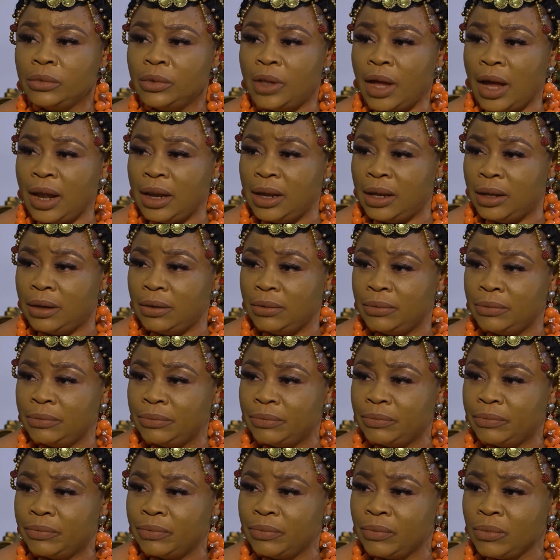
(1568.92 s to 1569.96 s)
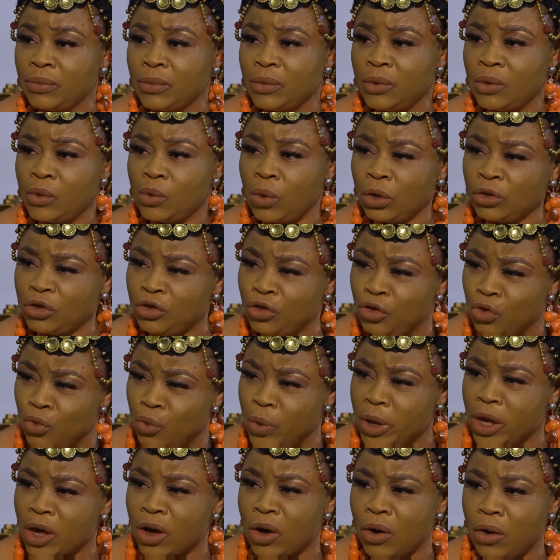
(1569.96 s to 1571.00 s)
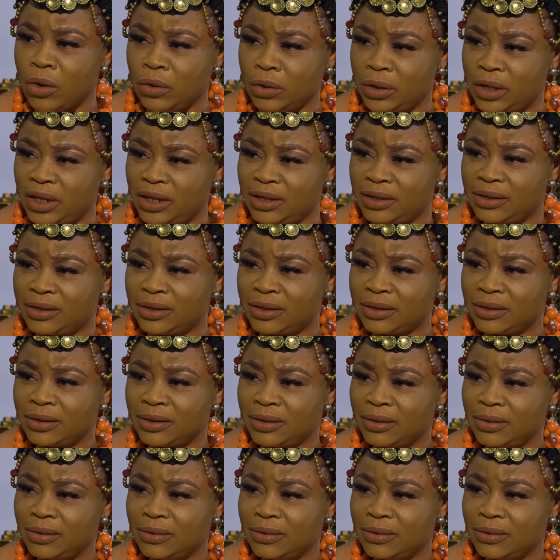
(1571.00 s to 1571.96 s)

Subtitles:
Darling, what do we call this?